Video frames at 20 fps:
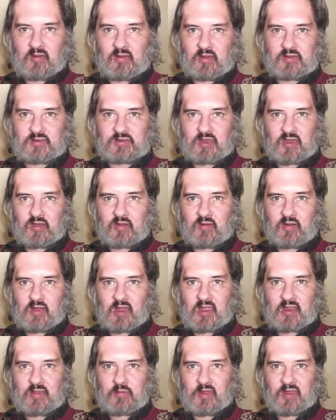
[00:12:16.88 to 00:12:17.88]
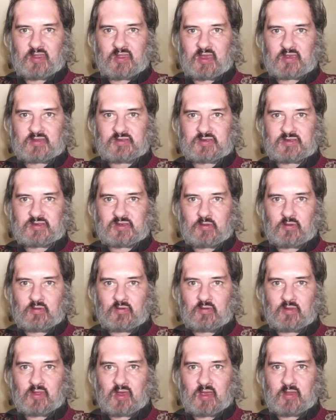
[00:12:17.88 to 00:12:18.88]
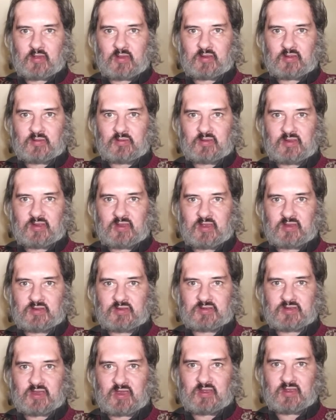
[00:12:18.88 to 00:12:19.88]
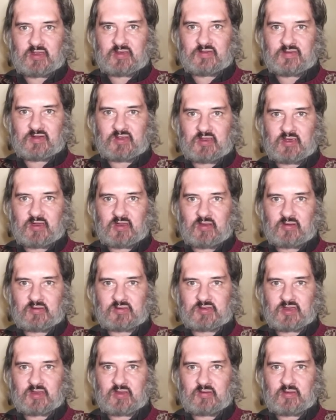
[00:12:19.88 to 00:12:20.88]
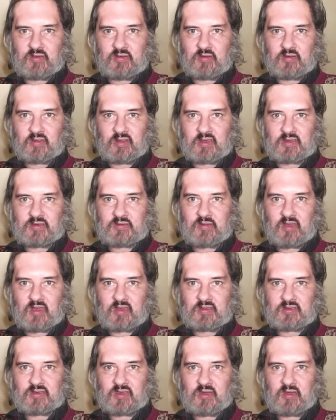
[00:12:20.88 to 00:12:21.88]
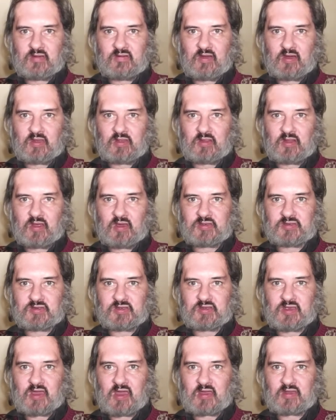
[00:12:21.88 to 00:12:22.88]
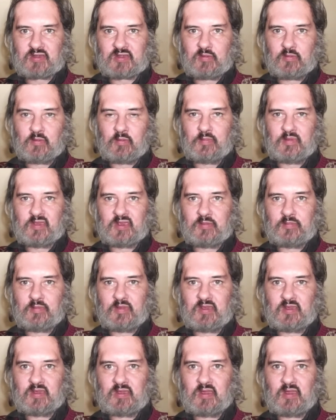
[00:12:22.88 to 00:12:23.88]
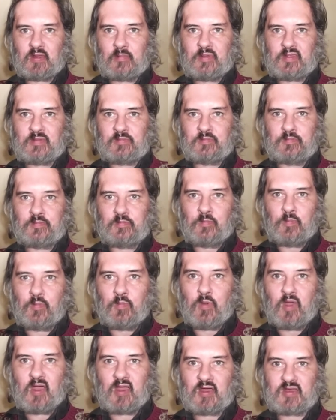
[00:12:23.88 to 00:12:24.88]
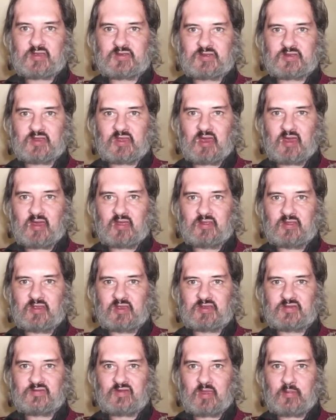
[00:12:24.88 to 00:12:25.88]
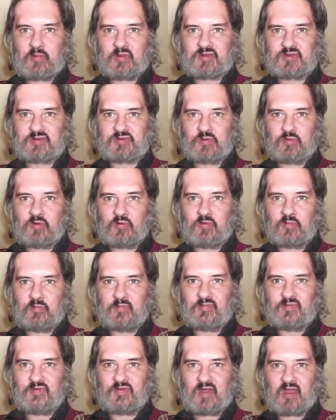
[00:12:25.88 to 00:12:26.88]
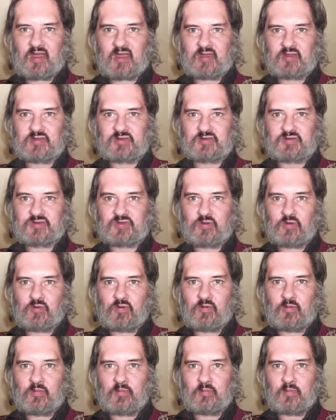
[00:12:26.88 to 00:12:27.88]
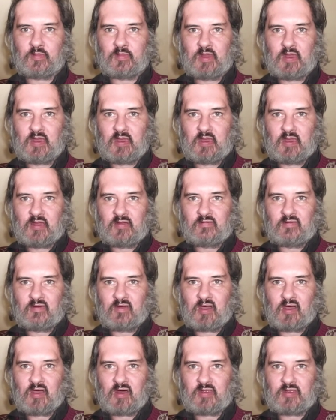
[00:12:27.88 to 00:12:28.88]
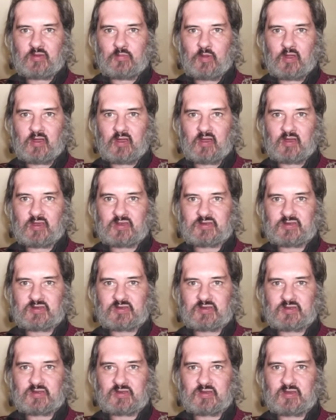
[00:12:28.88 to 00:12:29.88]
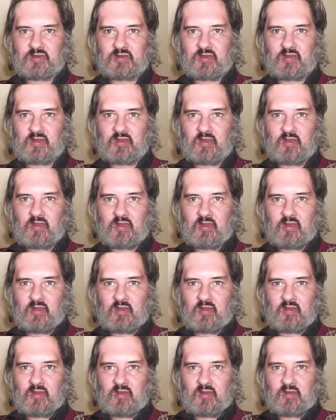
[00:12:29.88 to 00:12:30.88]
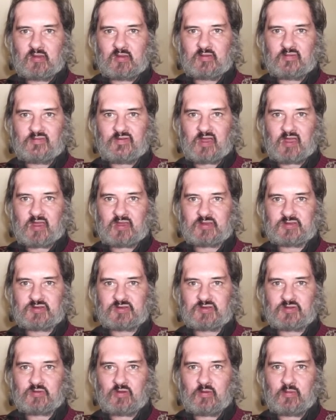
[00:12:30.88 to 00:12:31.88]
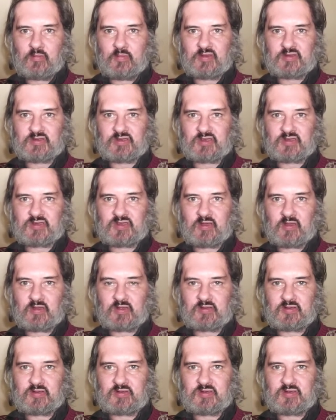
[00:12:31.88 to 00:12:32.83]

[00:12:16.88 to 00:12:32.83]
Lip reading: So anyway, that's all I need to say in this video. So you can expect a rather large attack that will be a bit worse than this famous storm, Frankenstorm. Rather worse. Frankenstorm is just a